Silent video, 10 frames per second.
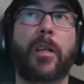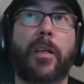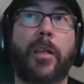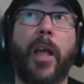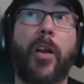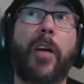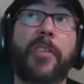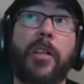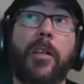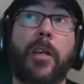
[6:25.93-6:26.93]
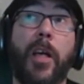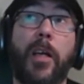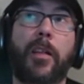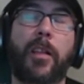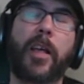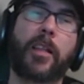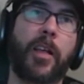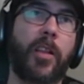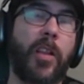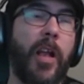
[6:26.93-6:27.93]
And often, like
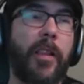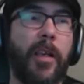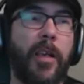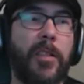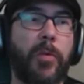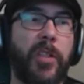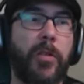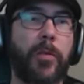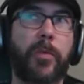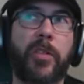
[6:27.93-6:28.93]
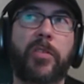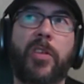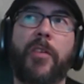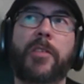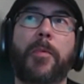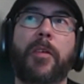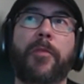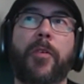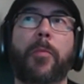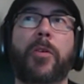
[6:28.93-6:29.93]
a lot of things, when you solve something
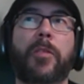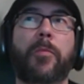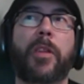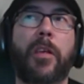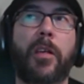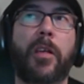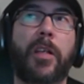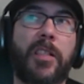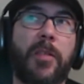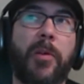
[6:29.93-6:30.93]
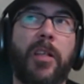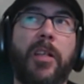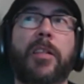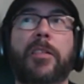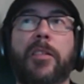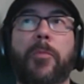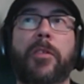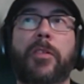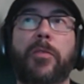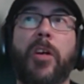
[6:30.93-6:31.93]
for a person with a disability
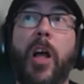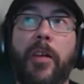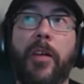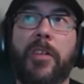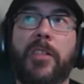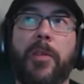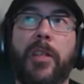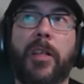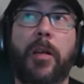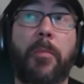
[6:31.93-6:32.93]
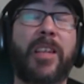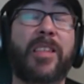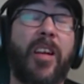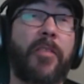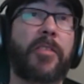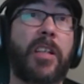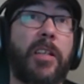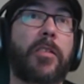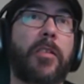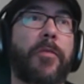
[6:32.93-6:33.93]
similar to a cognitive disability, it makes it often
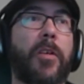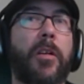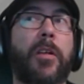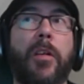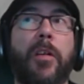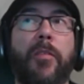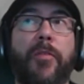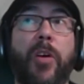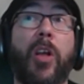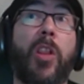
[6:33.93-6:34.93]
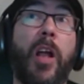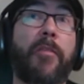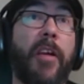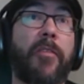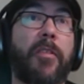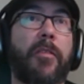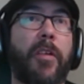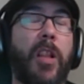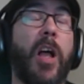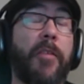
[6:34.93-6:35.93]
easier for a lot
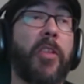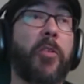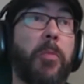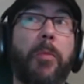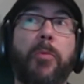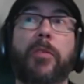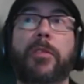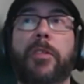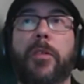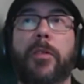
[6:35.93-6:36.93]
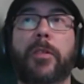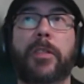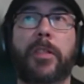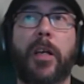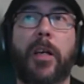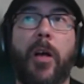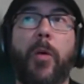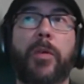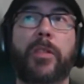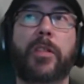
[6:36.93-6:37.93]
of other people. So it's
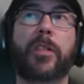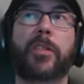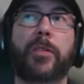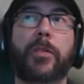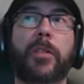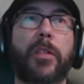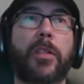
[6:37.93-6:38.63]
always good to